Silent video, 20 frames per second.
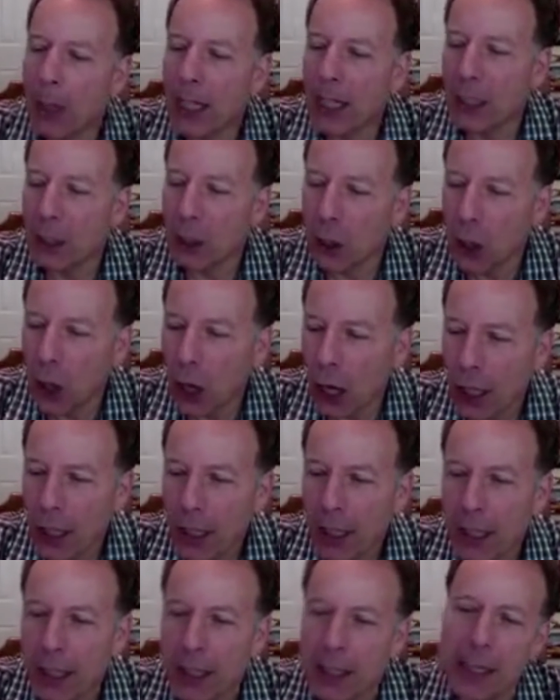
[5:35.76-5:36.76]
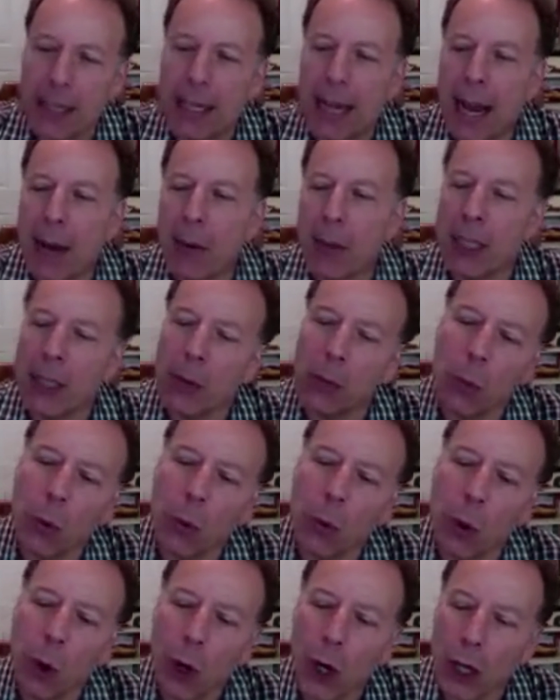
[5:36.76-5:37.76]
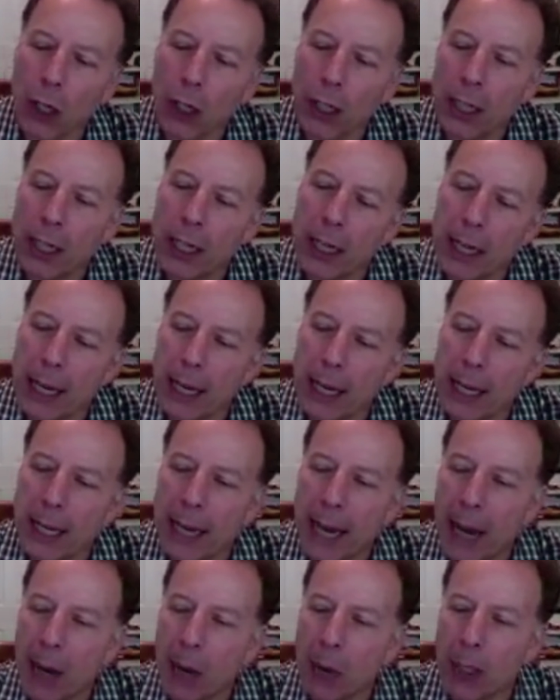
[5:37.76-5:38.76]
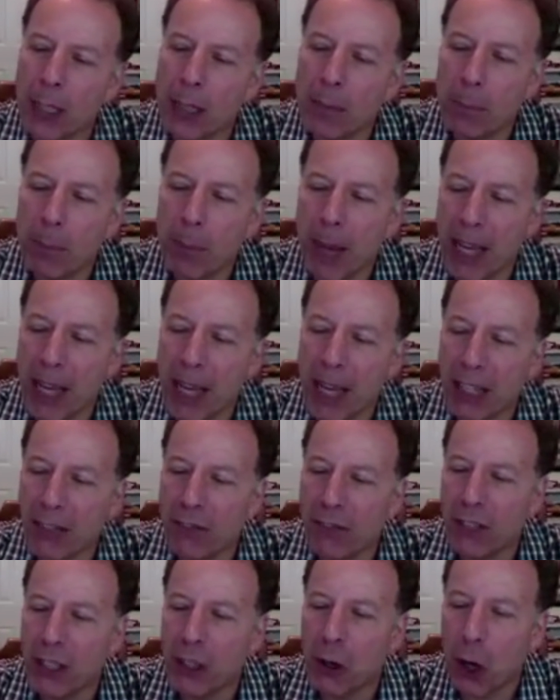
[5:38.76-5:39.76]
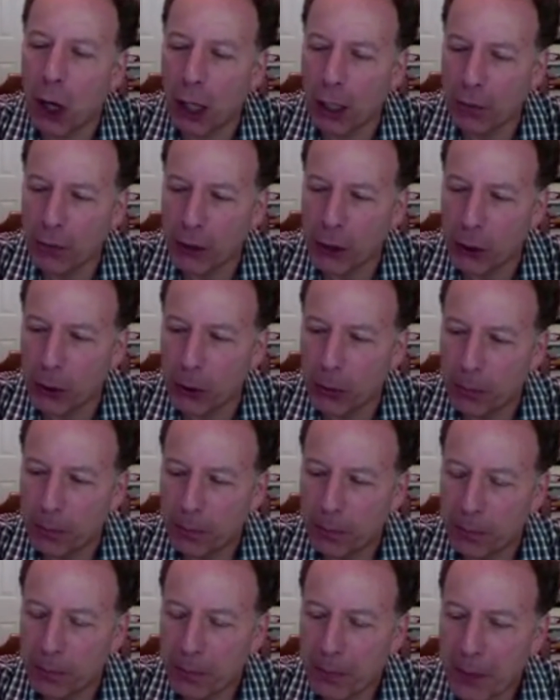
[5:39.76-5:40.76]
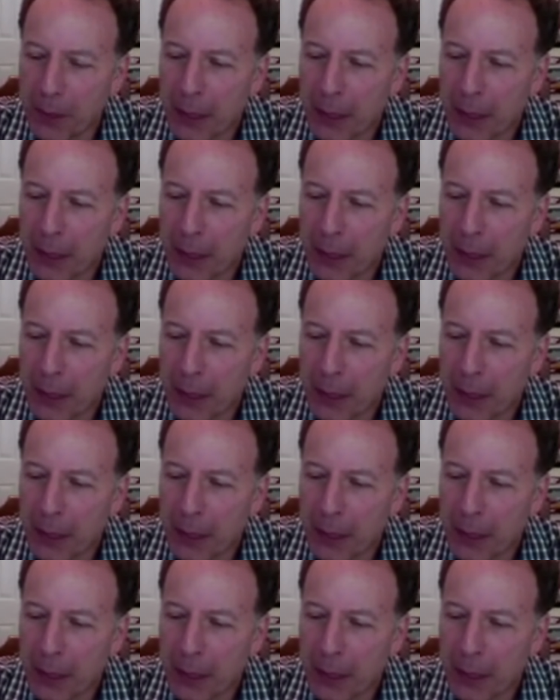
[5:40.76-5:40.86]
How would it look and how would it work and how would it benefit all of you?